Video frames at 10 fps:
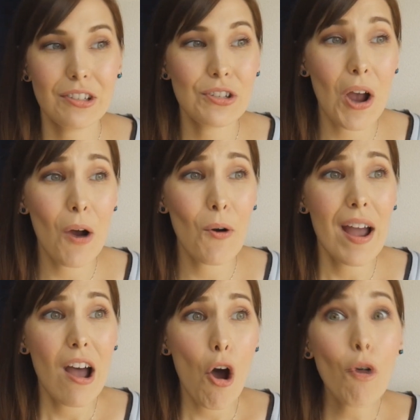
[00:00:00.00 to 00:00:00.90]
So
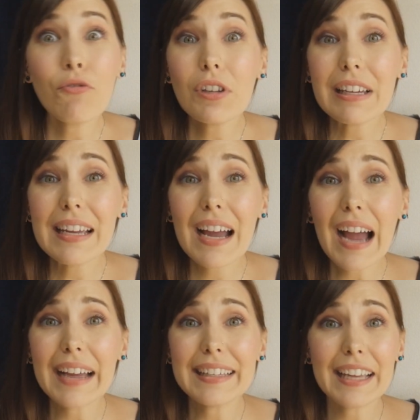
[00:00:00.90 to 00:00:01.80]
hopefully
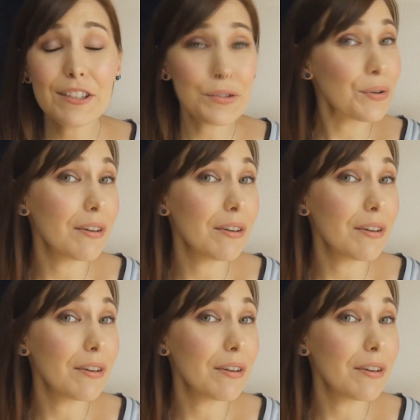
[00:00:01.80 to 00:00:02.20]
I get used